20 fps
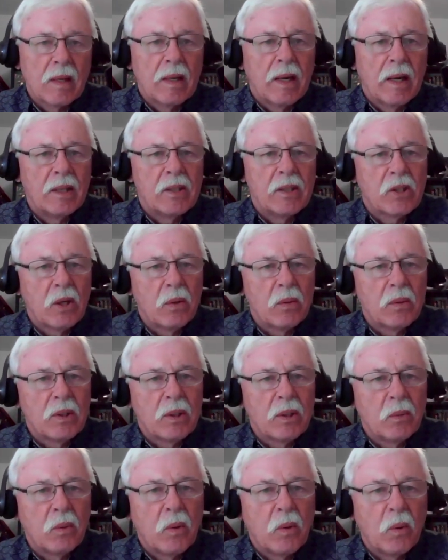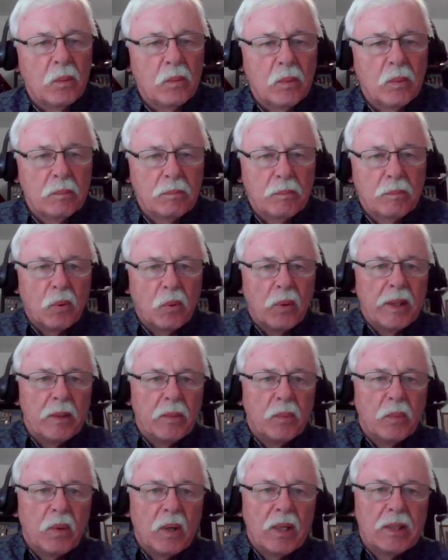And so the point
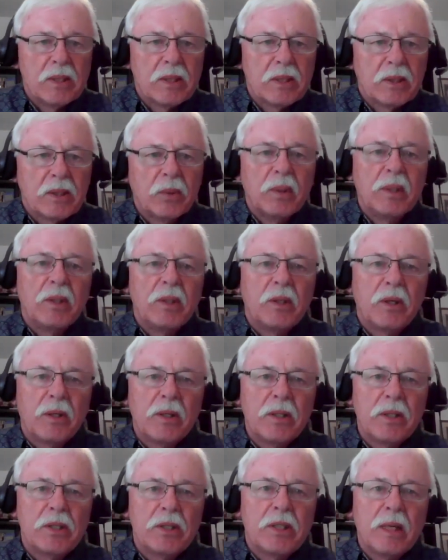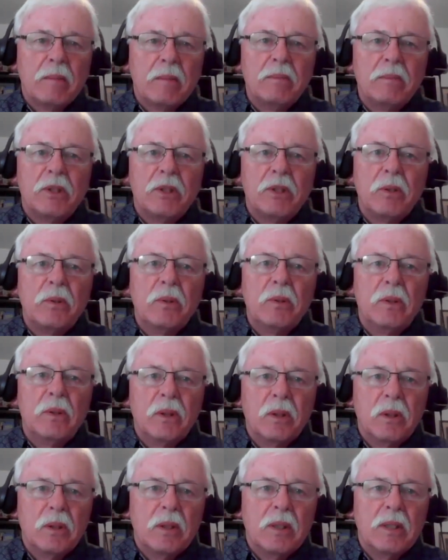was to encourage them to
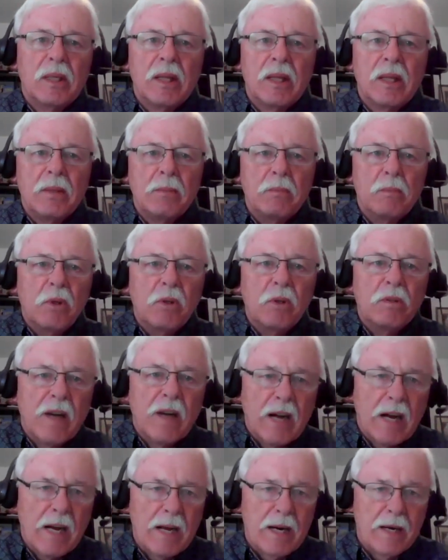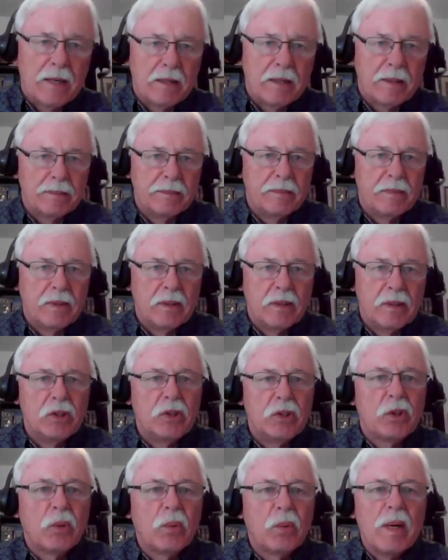move higher,
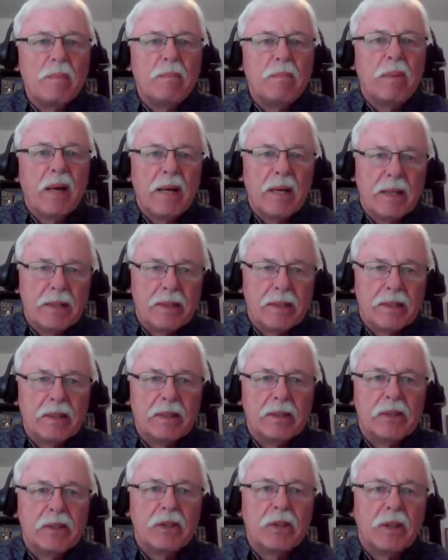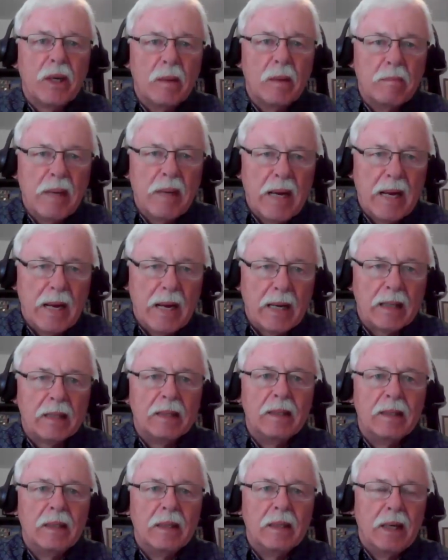to repent, to come back
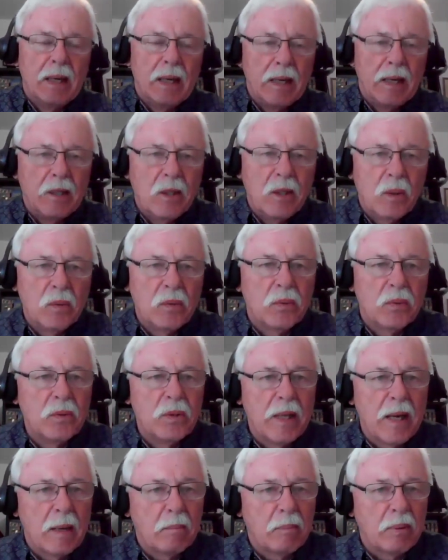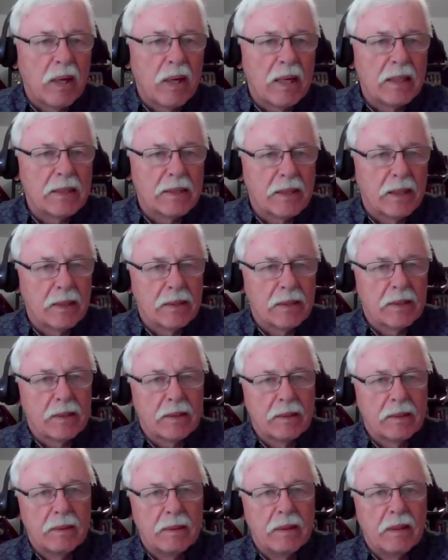and go through that
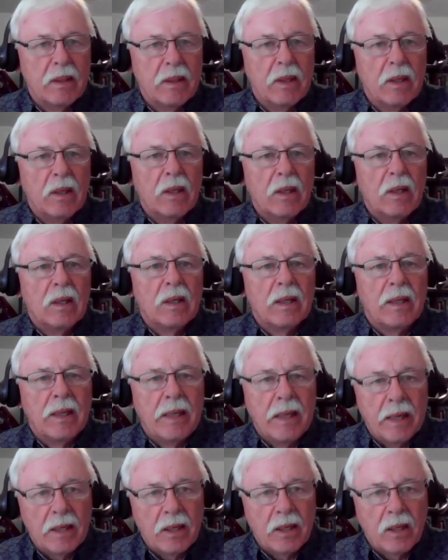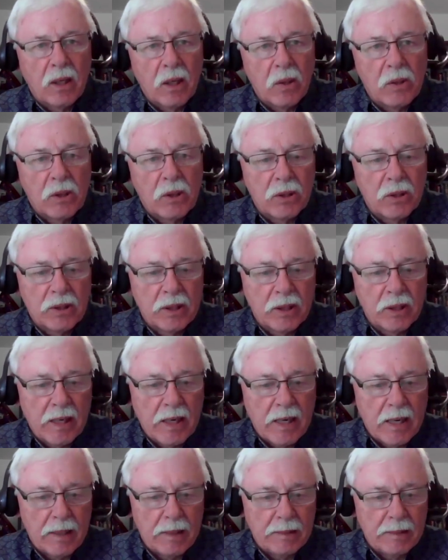process. Get closer to
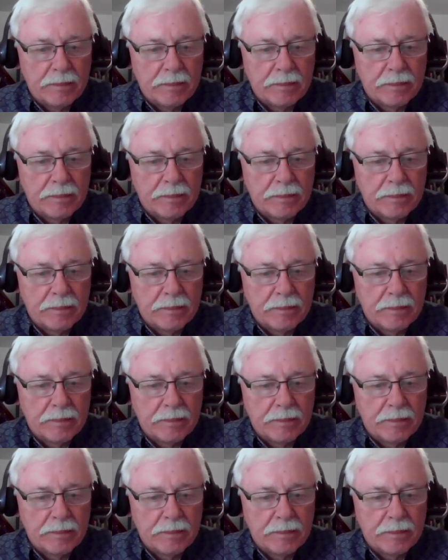God.